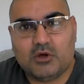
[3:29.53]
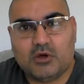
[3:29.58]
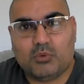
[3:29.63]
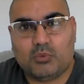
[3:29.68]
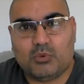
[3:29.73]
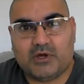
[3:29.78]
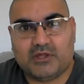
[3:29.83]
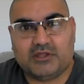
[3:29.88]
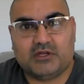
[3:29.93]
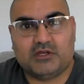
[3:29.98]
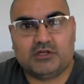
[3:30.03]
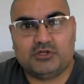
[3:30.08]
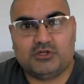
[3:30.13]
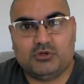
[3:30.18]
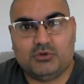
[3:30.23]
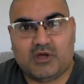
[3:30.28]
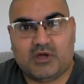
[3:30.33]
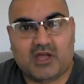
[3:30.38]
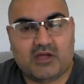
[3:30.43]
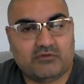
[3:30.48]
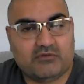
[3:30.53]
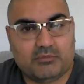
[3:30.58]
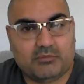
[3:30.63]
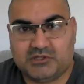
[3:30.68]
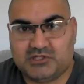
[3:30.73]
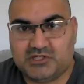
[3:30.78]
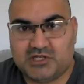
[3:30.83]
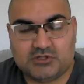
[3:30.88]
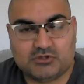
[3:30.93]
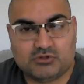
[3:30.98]
whether you have a
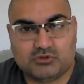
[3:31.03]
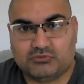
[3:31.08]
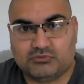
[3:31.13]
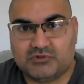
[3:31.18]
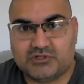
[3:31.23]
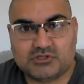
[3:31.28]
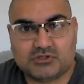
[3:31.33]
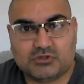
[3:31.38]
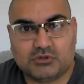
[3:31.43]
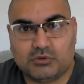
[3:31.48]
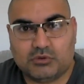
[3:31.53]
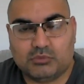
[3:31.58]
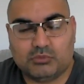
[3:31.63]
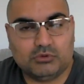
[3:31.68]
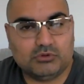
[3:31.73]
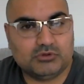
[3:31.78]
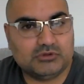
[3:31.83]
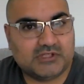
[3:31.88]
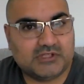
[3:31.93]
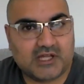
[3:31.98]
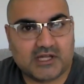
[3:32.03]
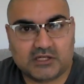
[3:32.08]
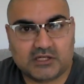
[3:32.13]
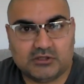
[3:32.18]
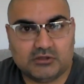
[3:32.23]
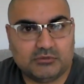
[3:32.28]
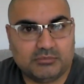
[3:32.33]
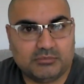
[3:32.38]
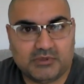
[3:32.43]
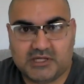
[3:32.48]
potential risk to reward that
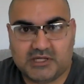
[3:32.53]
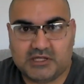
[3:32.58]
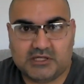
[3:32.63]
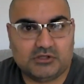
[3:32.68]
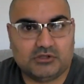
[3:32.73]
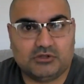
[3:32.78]
could be,